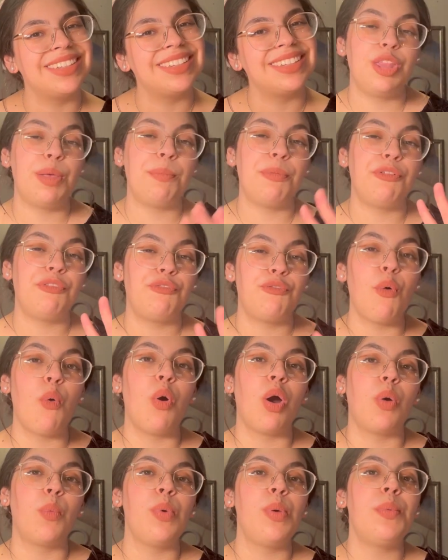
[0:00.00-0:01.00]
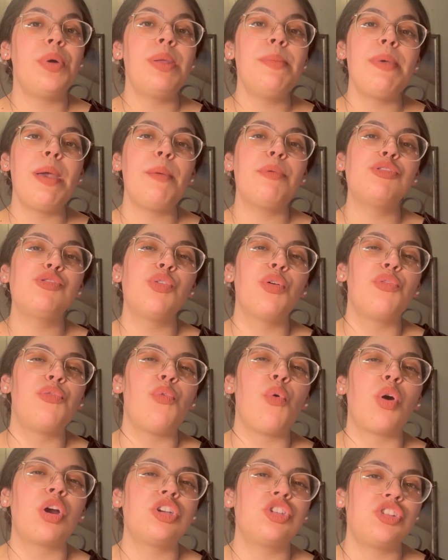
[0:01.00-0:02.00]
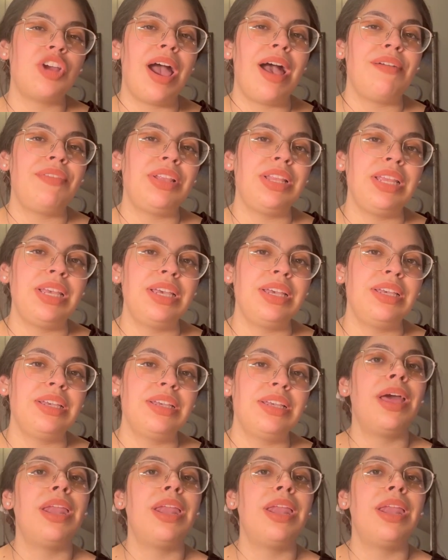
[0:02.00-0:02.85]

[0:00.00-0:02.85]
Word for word: Number four, we want to be able to afford traveling.